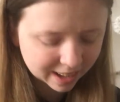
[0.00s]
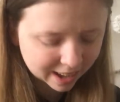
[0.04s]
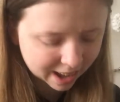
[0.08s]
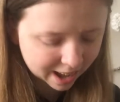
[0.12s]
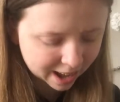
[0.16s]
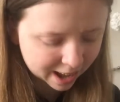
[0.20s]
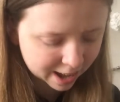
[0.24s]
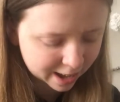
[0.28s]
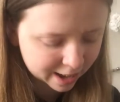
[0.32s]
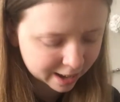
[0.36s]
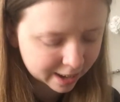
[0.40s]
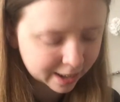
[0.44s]
Uh,
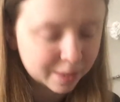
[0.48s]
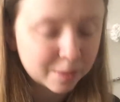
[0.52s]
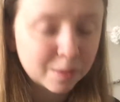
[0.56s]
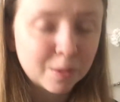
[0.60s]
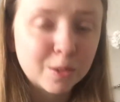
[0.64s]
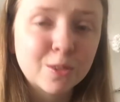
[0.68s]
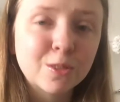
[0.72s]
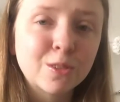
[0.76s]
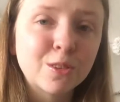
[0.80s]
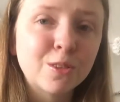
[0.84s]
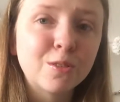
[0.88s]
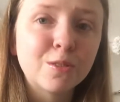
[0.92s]
I'm
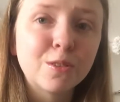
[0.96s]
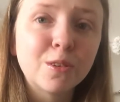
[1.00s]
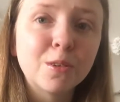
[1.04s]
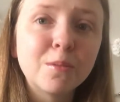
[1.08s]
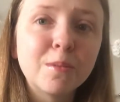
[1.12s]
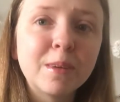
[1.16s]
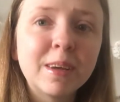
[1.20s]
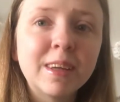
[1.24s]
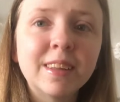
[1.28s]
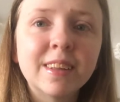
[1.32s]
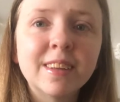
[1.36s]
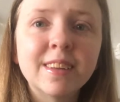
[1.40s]
also
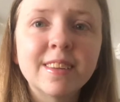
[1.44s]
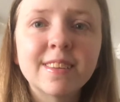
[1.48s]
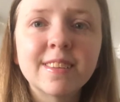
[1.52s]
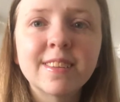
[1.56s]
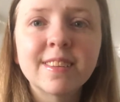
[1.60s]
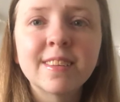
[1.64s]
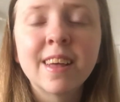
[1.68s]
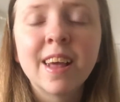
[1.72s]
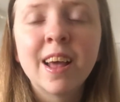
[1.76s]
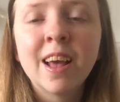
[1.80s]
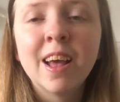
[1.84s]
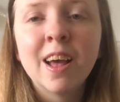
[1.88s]
filming this
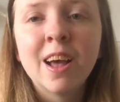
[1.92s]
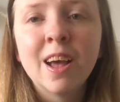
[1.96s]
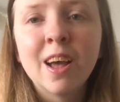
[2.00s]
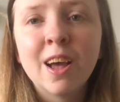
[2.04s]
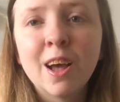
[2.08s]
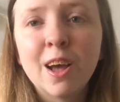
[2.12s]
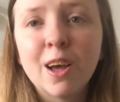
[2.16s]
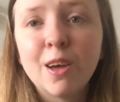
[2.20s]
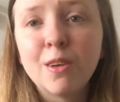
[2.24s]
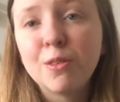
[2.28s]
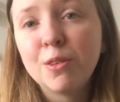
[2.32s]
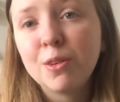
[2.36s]
a